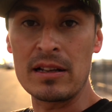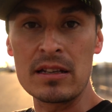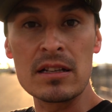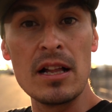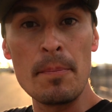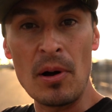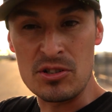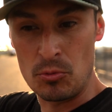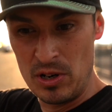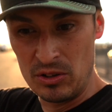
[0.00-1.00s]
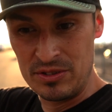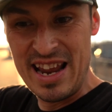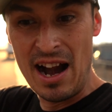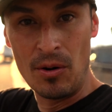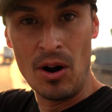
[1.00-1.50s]
like the clip-ons are real
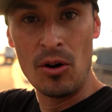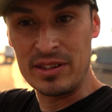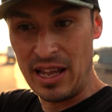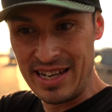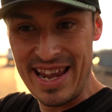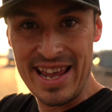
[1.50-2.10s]
narrow and like